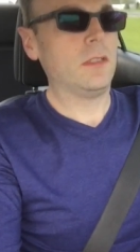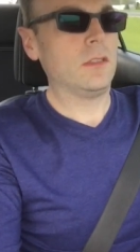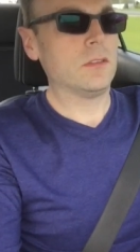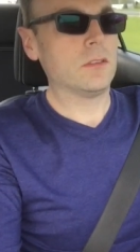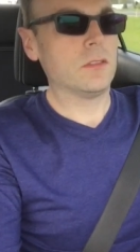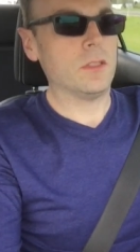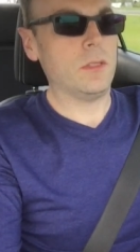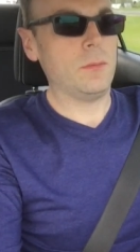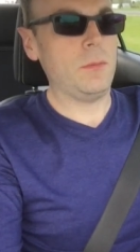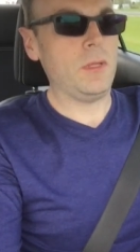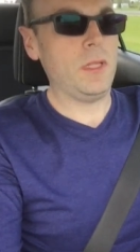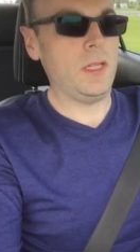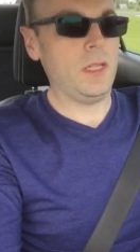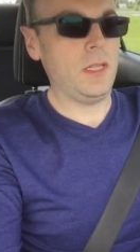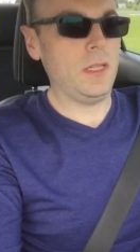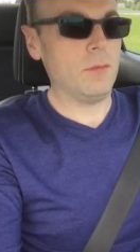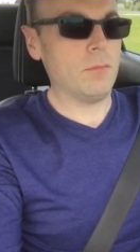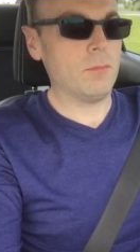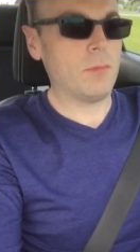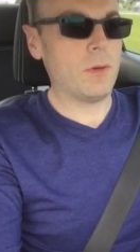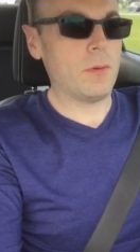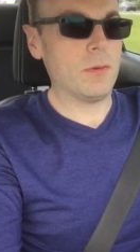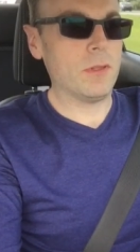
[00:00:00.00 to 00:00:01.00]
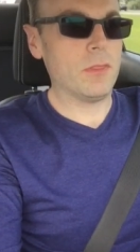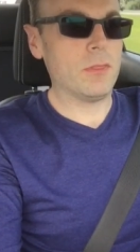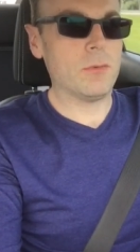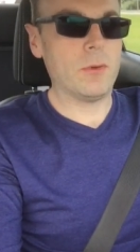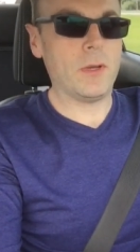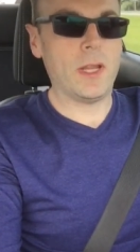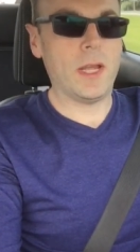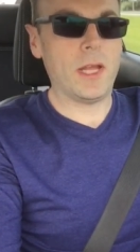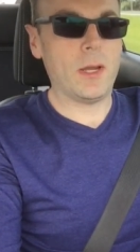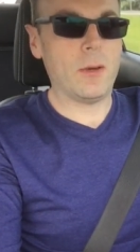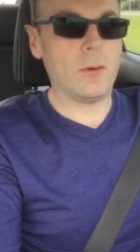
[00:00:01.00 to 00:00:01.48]
It's going to be probably
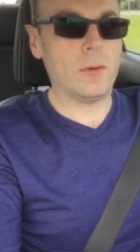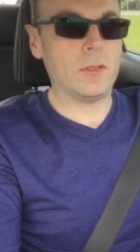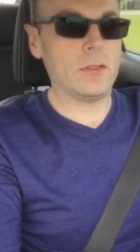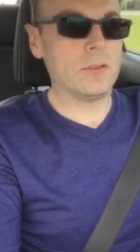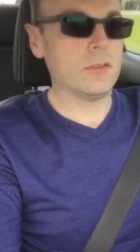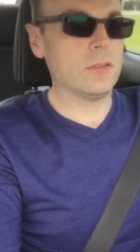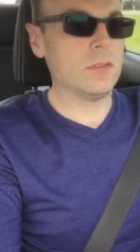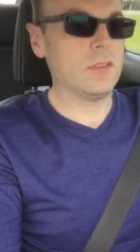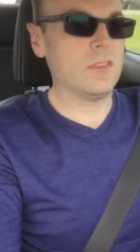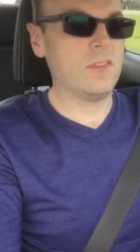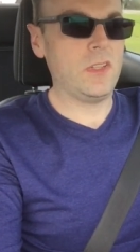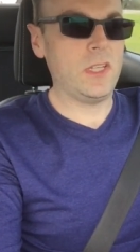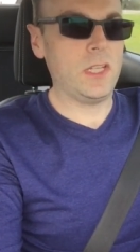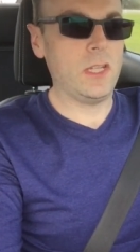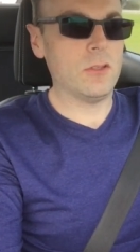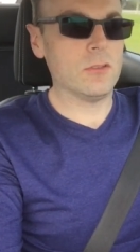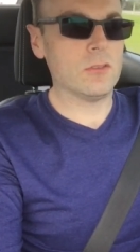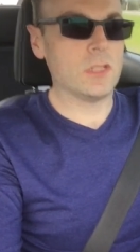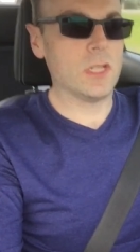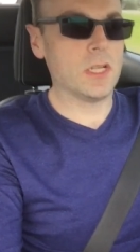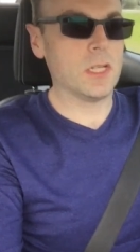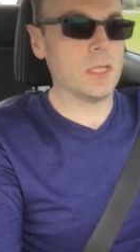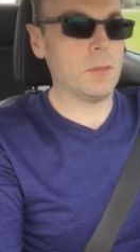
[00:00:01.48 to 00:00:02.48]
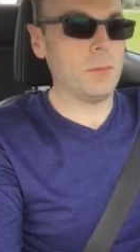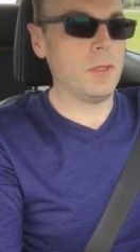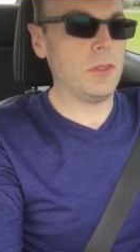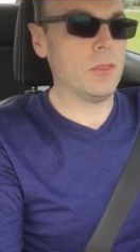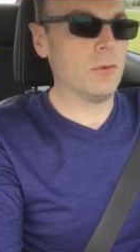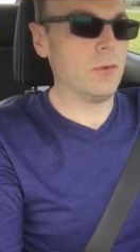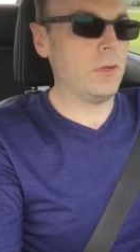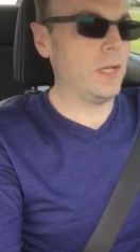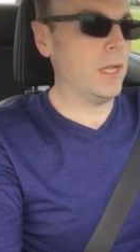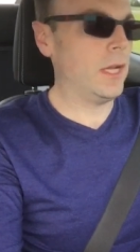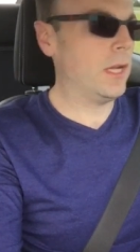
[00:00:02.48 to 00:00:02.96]
3 hours. The video's not going to be
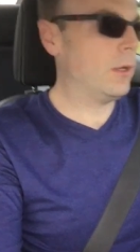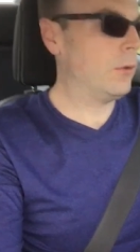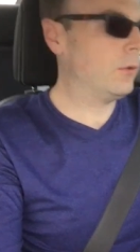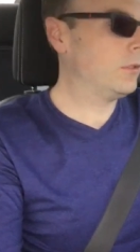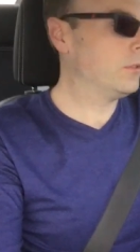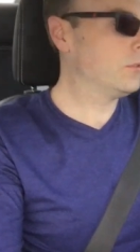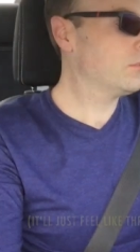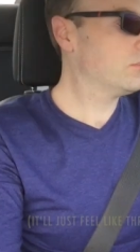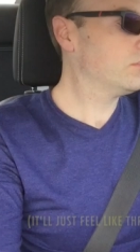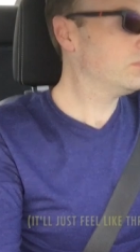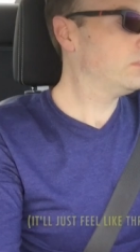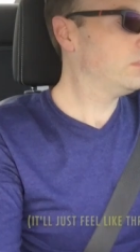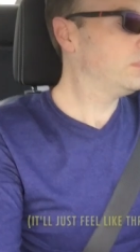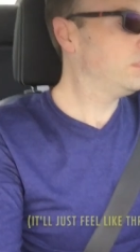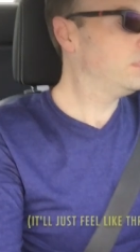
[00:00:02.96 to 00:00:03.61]
3 hours.